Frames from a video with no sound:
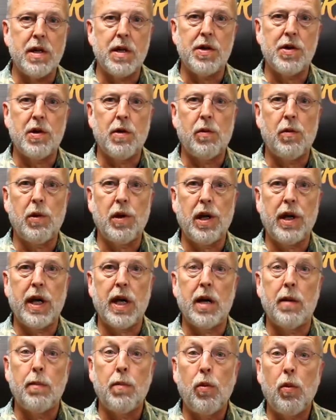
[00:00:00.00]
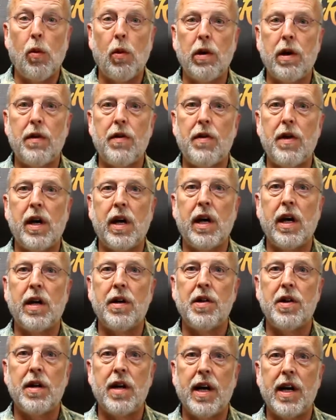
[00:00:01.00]
is a really important thing in
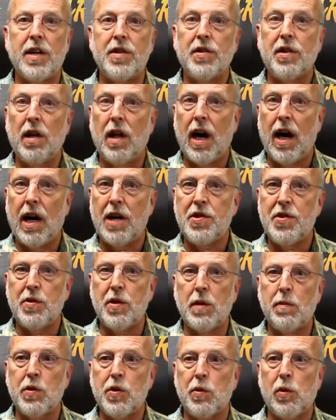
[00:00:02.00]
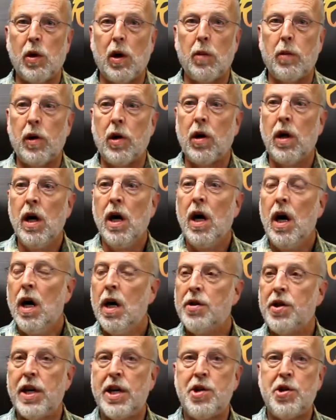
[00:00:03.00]
today's classrooms, where we're
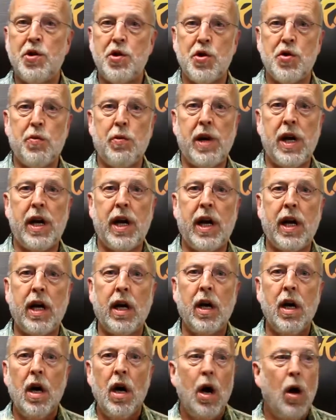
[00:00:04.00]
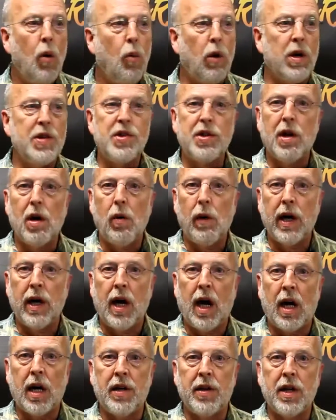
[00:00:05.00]
teachers reading what's going
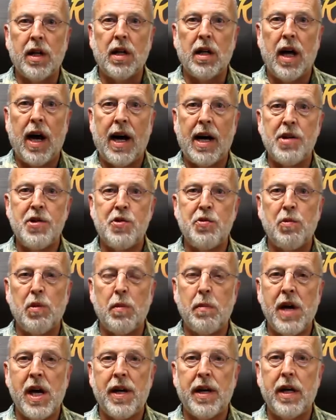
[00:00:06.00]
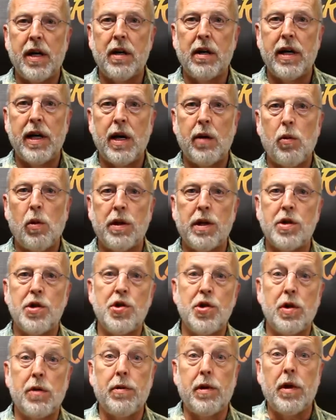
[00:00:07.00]
on in the classroom immediately, where the
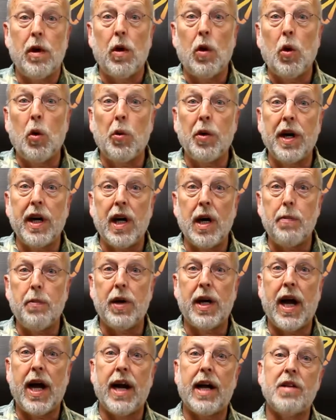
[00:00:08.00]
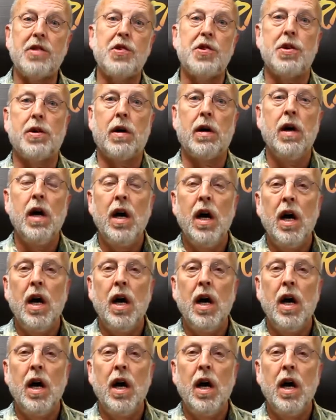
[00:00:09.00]
children are holding up an answer